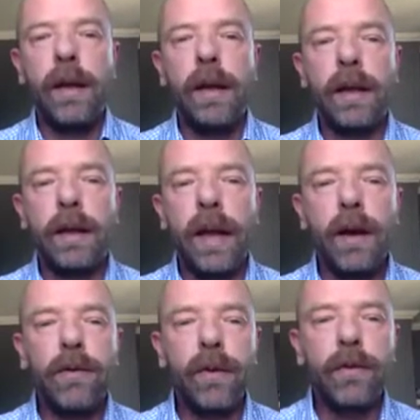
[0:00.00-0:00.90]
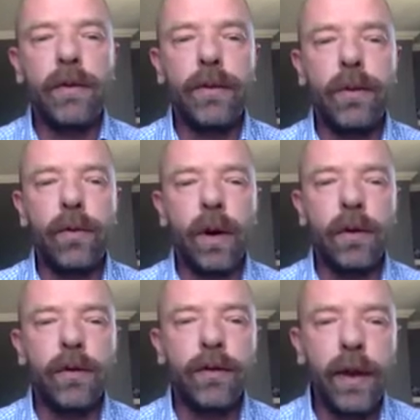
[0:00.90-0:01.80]
And that allows us to
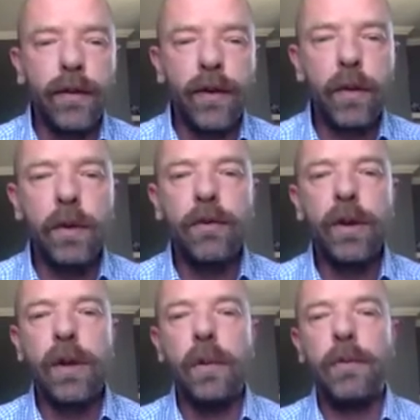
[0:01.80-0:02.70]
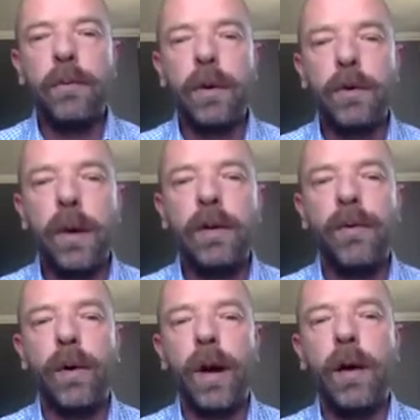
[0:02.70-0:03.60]
run 6 human genomes per
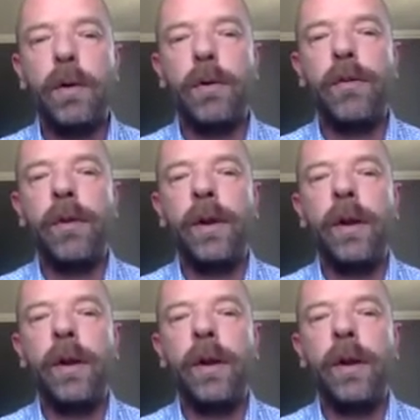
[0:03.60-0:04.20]
24 hours,